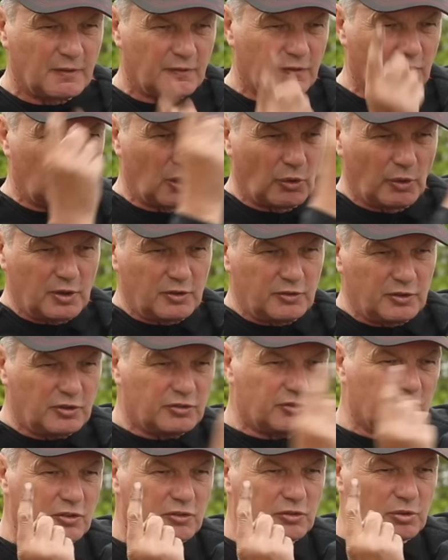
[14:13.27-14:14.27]
for going
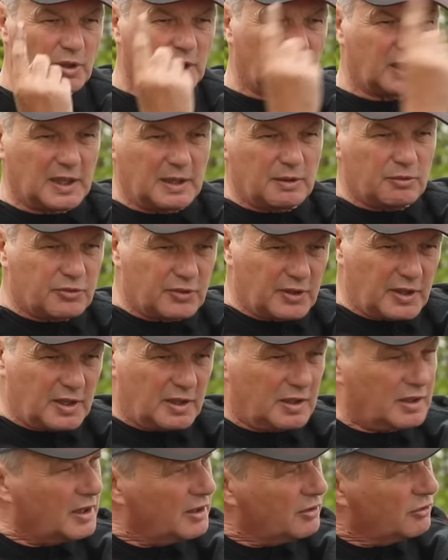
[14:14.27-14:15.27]
distance, so
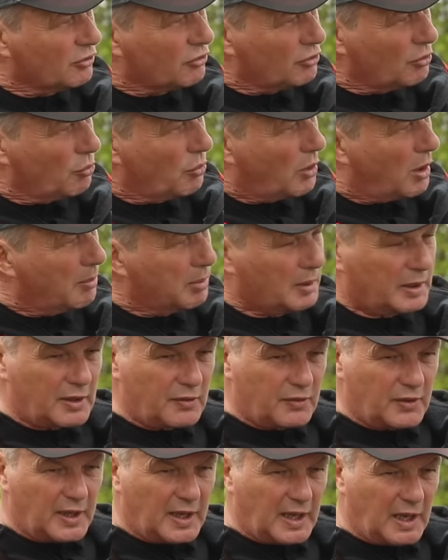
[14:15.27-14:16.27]
it doesn't wobble
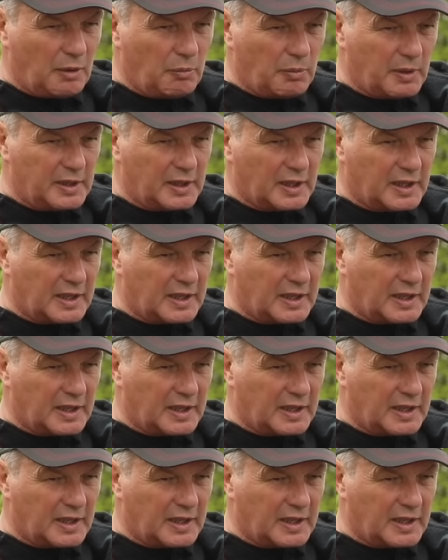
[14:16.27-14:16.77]
in the air when you're